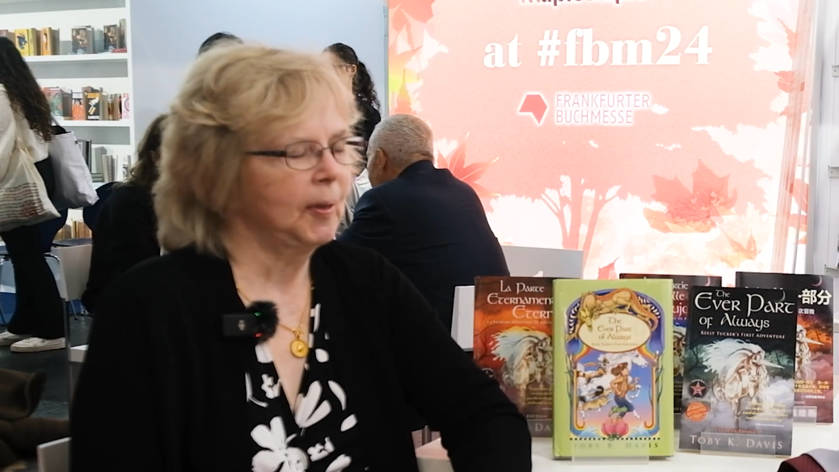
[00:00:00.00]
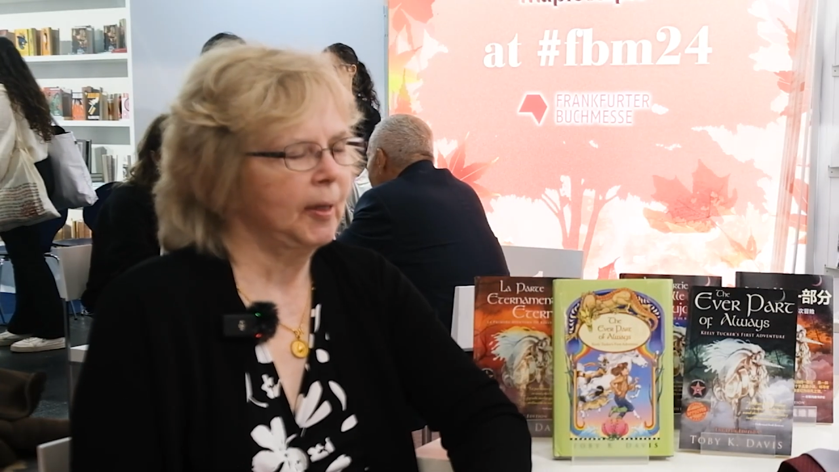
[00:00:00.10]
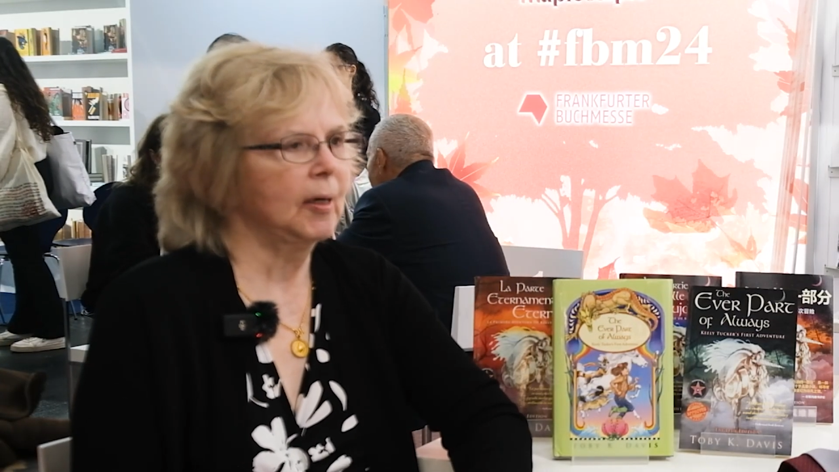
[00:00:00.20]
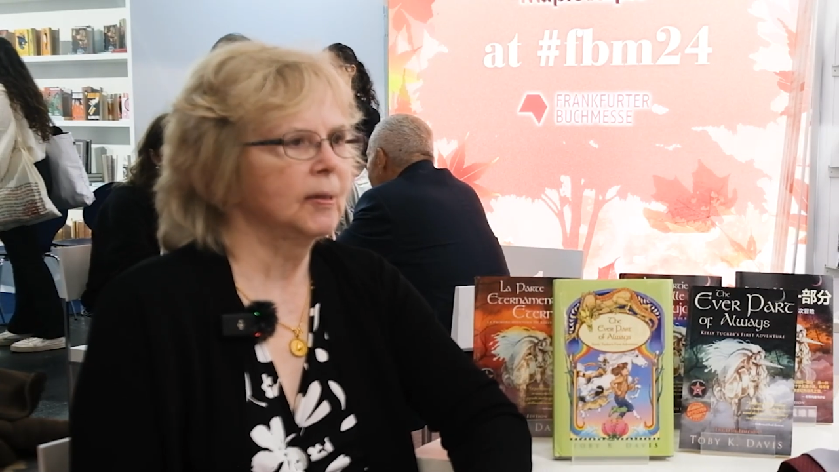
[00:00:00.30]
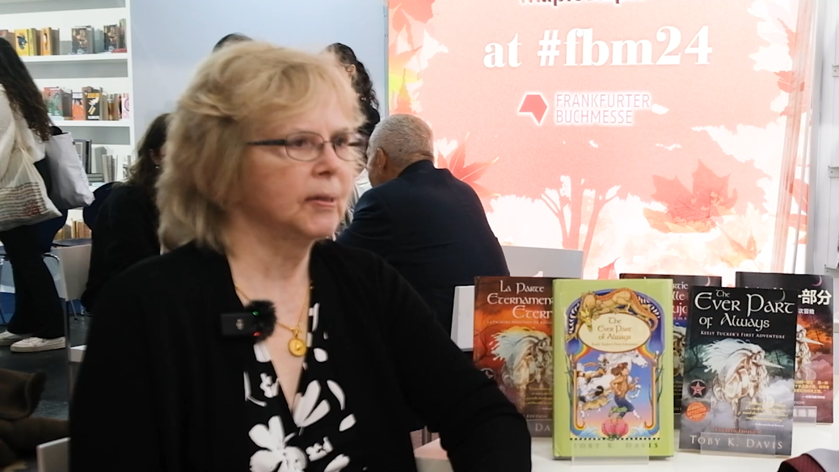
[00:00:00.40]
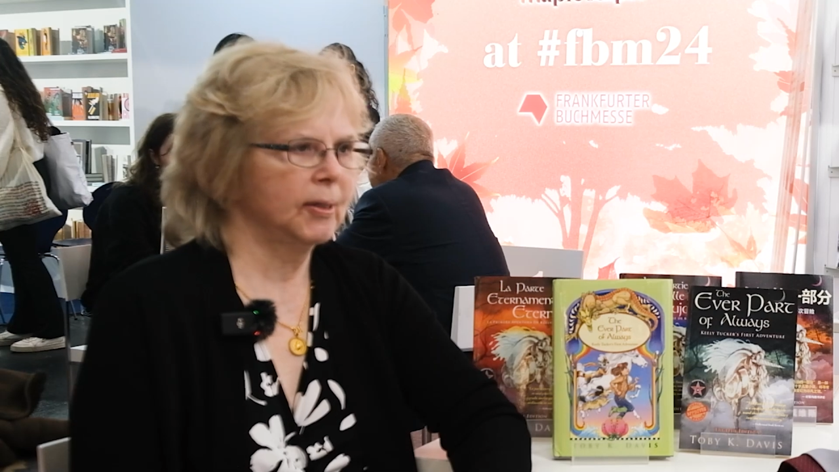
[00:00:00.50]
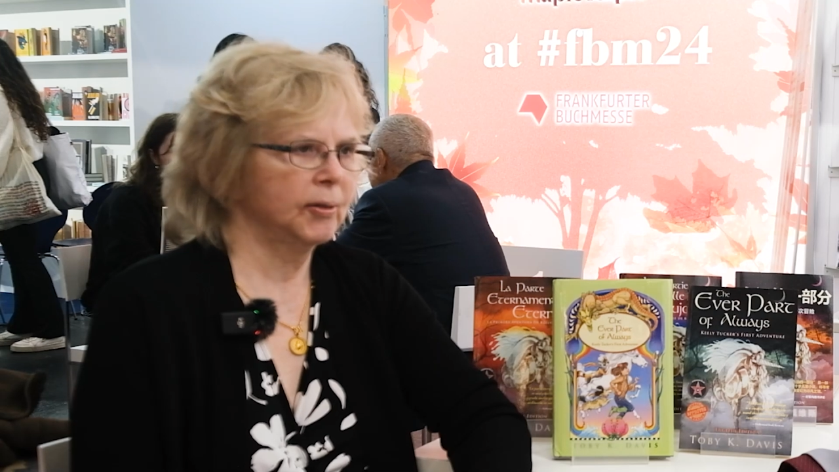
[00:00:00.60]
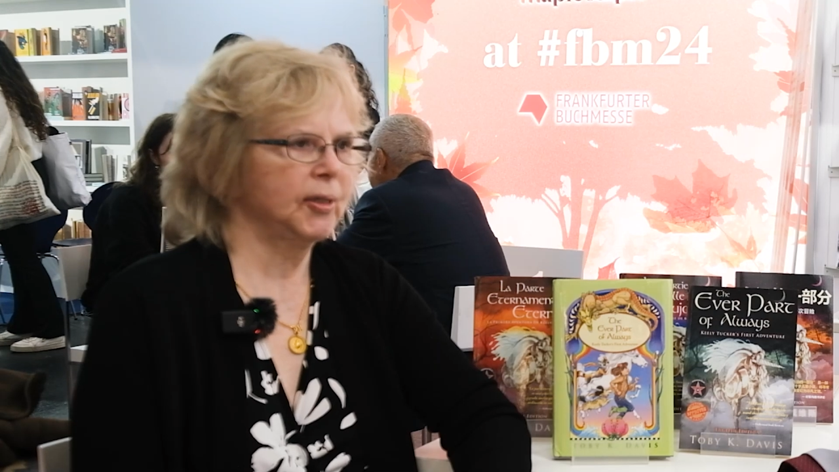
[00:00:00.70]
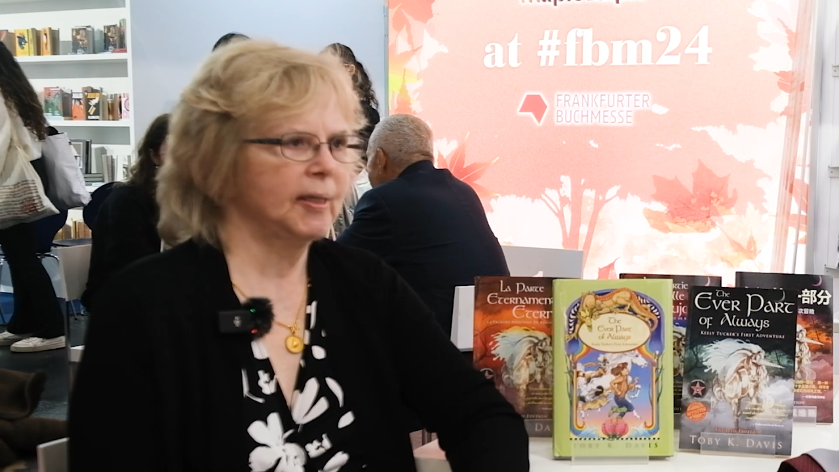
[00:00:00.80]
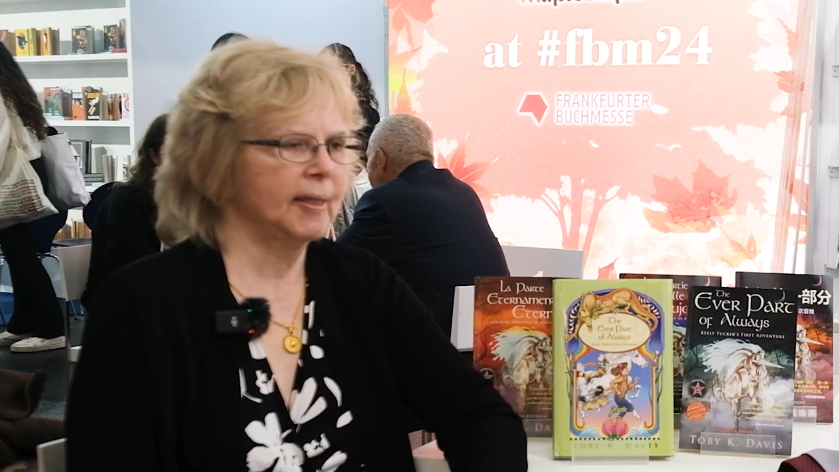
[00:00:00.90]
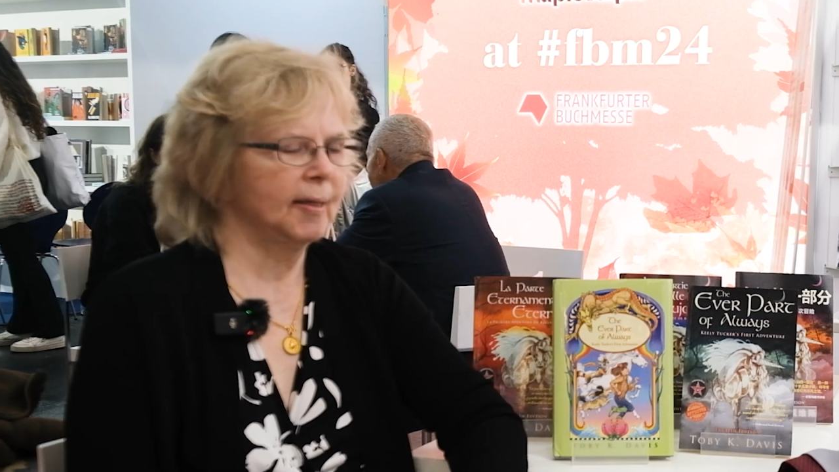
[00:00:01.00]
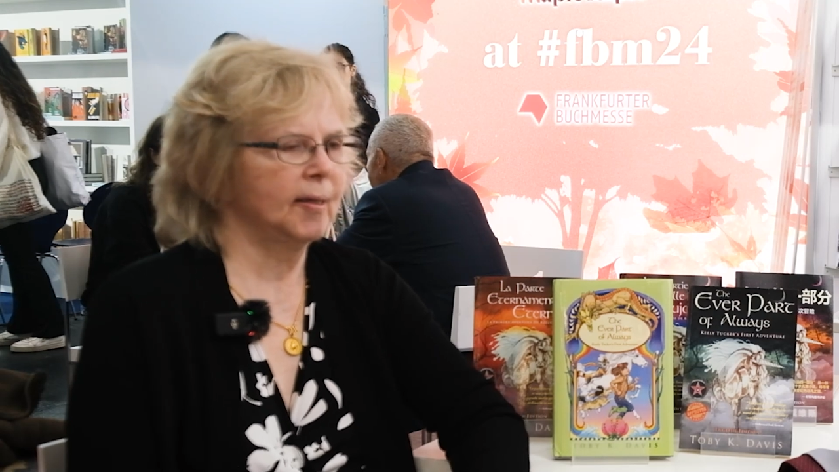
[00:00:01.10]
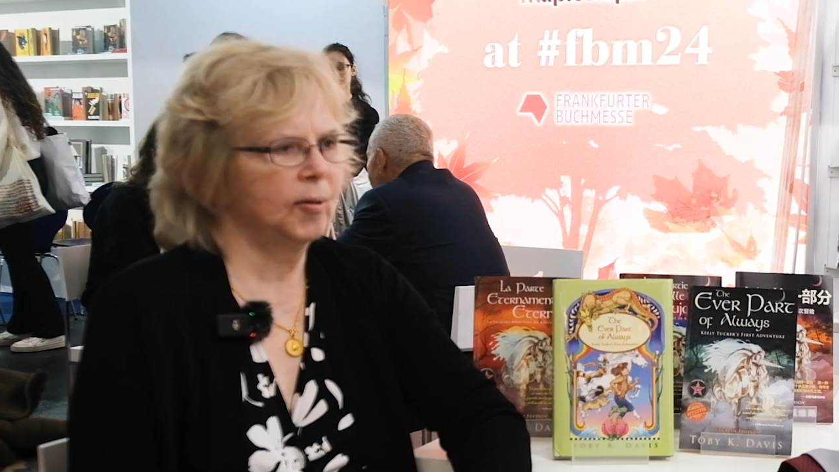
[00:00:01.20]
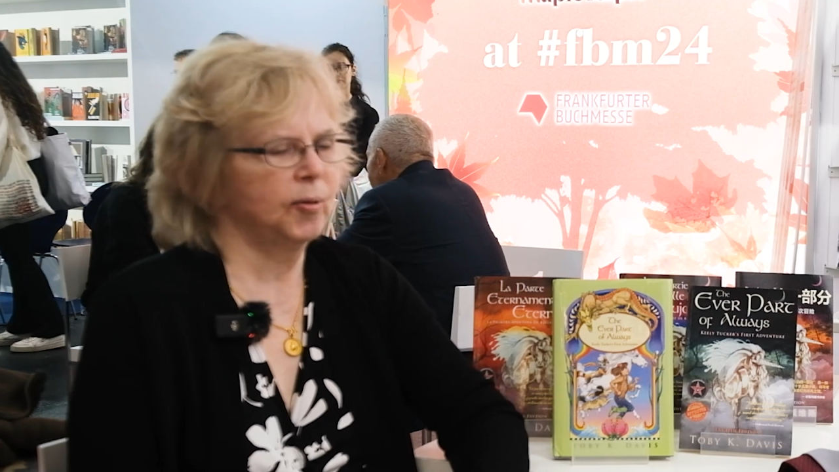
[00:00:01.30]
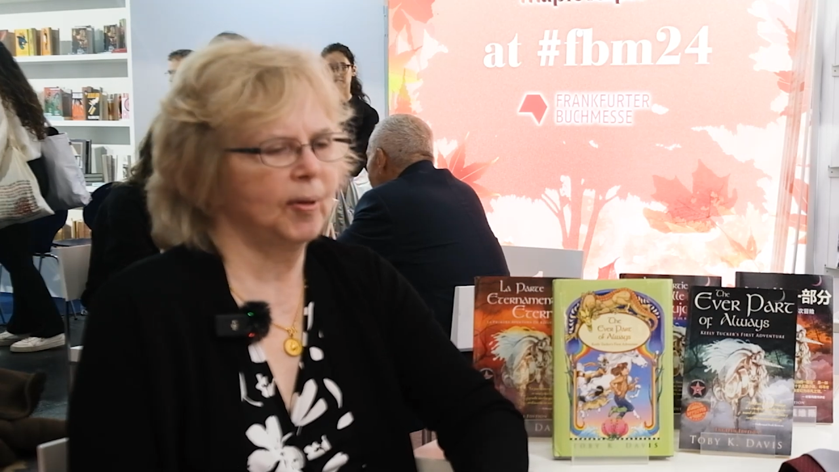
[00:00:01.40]

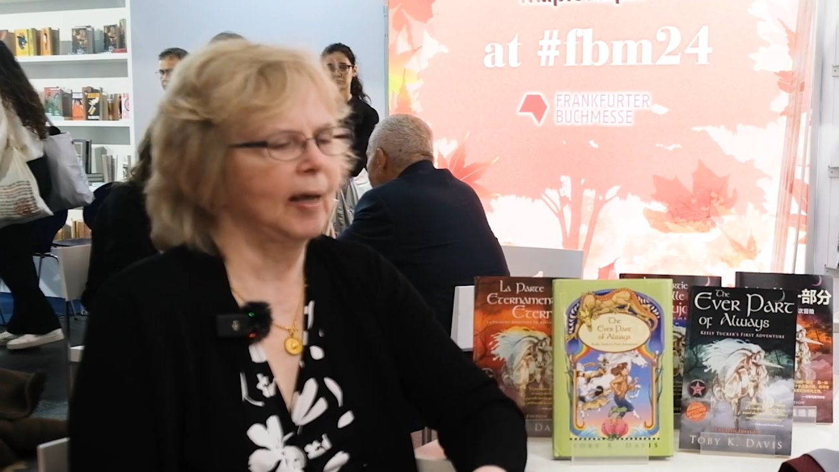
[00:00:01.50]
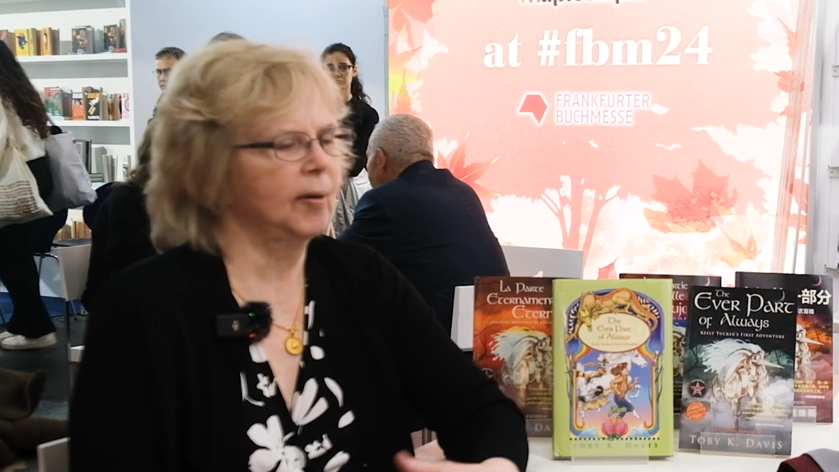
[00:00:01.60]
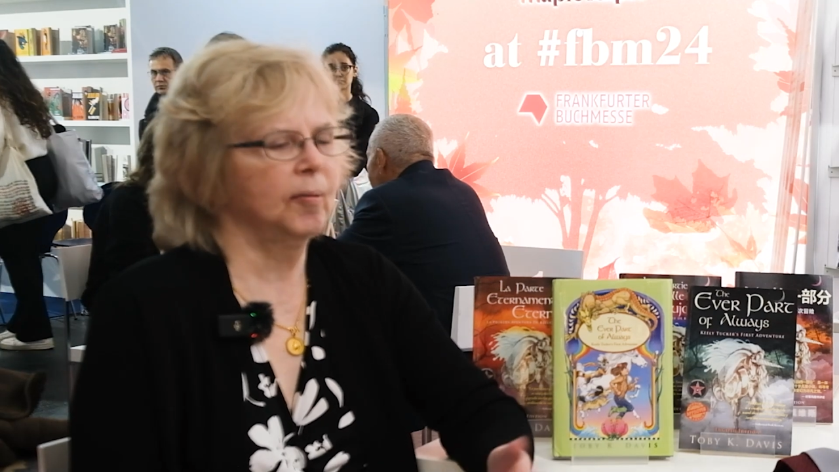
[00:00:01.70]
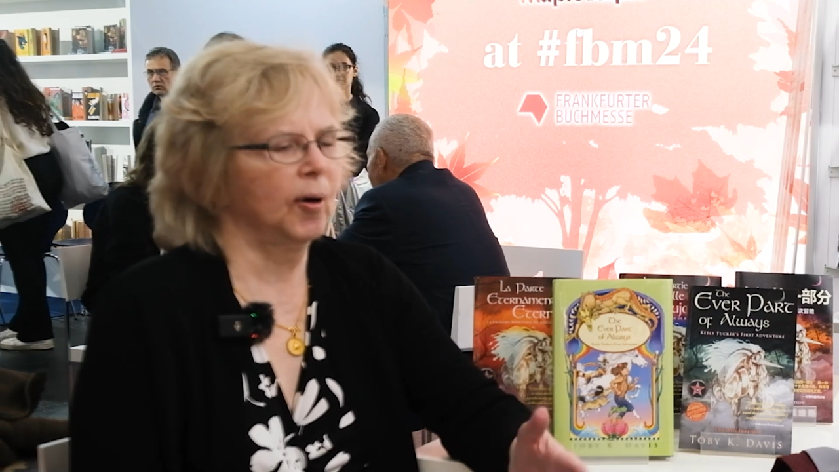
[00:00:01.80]
and